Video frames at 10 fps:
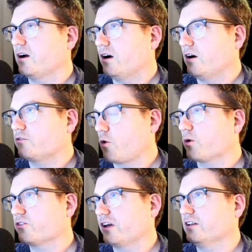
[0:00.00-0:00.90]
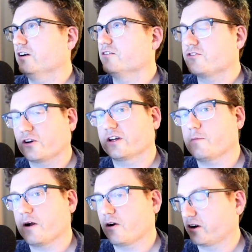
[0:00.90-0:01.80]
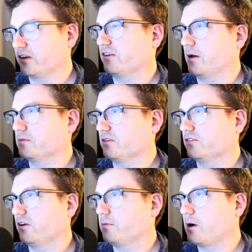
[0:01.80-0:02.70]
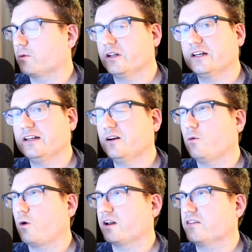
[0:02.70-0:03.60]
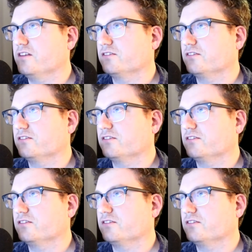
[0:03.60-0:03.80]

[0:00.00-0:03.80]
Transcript: of course I love talking about archetypes and stuff, but I really wanted this